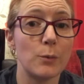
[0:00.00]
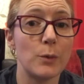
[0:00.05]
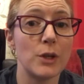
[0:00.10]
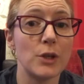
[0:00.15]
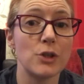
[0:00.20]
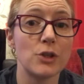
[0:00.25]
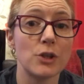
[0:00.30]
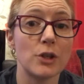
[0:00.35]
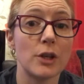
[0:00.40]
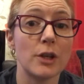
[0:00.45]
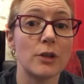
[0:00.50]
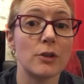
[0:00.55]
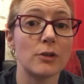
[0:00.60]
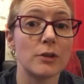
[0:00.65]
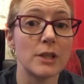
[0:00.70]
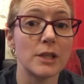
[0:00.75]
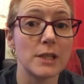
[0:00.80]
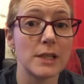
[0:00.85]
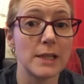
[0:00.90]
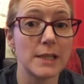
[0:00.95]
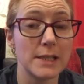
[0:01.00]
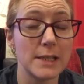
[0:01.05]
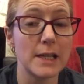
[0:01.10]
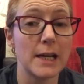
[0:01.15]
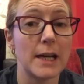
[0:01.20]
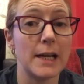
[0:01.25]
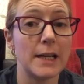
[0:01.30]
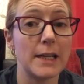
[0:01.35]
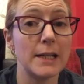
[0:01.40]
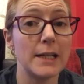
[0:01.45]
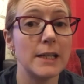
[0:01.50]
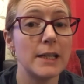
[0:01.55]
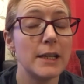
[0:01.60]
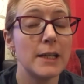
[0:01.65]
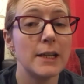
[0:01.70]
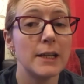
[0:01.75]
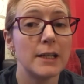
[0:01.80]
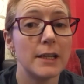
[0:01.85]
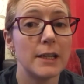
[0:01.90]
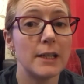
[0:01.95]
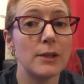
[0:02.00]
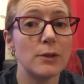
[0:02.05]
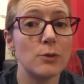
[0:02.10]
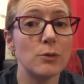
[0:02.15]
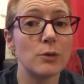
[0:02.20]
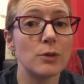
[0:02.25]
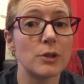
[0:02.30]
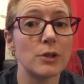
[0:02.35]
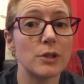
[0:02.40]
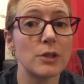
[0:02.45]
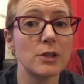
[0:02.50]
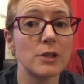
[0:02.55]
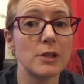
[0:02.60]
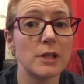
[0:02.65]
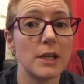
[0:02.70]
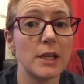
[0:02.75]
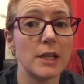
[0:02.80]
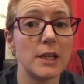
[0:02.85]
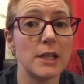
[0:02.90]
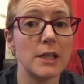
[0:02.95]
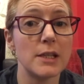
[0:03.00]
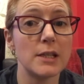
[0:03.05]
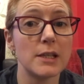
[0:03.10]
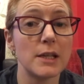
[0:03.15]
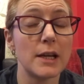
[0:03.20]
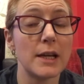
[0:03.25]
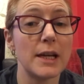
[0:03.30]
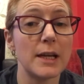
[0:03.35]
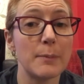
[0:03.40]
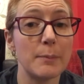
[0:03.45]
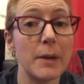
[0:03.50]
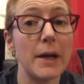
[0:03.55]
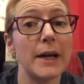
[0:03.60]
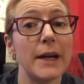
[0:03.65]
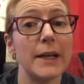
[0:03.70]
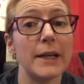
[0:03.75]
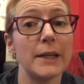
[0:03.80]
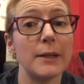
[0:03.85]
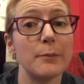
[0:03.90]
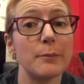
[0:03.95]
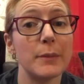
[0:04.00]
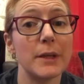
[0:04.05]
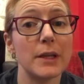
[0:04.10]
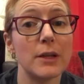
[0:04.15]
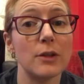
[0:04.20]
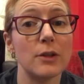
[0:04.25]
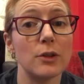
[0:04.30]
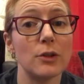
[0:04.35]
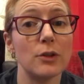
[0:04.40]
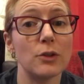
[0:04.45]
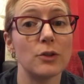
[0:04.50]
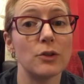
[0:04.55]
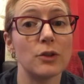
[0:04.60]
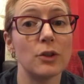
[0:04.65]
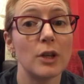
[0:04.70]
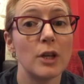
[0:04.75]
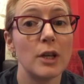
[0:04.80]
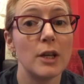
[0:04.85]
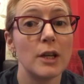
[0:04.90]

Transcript: which can honestly say in August is a pain, because